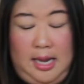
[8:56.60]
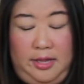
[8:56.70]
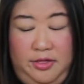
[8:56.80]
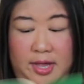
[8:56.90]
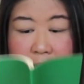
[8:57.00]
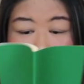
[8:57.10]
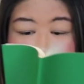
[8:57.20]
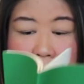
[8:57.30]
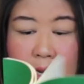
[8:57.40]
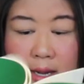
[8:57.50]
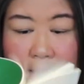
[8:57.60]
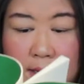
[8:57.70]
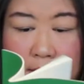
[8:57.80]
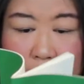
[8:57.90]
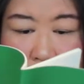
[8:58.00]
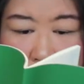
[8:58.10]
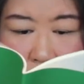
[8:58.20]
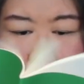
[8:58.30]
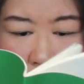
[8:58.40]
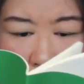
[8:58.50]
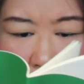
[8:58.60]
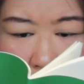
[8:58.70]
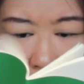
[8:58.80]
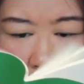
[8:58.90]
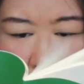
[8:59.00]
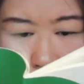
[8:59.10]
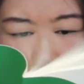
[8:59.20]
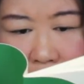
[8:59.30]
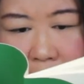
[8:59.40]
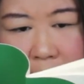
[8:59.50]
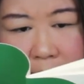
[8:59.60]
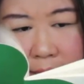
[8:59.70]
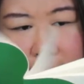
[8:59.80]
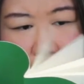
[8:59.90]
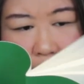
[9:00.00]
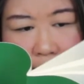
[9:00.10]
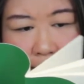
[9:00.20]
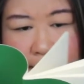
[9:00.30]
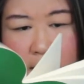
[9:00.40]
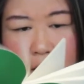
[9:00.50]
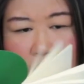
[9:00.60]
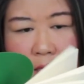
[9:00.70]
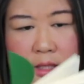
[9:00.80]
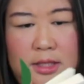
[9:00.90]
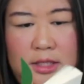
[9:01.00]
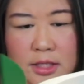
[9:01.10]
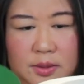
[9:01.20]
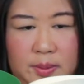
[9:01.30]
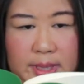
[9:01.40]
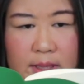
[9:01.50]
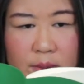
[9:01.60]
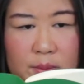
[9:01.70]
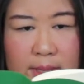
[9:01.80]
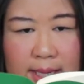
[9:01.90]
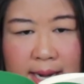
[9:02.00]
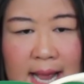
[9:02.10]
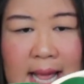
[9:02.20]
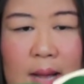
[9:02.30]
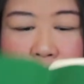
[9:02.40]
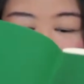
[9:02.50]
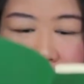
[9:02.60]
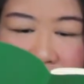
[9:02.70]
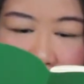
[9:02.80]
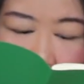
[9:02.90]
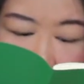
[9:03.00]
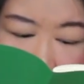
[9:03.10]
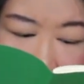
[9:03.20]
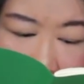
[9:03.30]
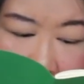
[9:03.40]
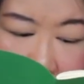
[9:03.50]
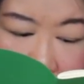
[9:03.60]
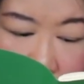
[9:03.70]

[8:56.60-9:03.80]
And then I think that's it. Yeah, so this is a weekly one. And what's even cool that I never